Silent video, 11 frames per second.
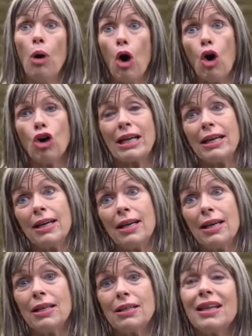
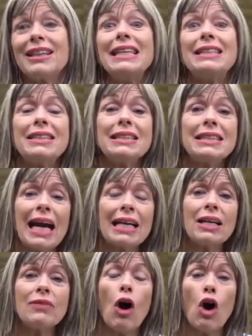Morgan, this is a
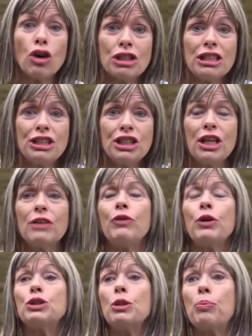tank of
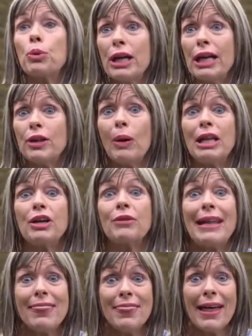oxygen for you to breathe when
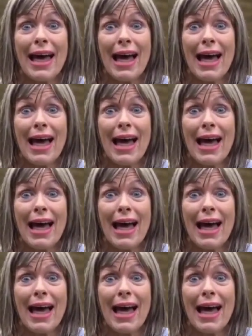you're in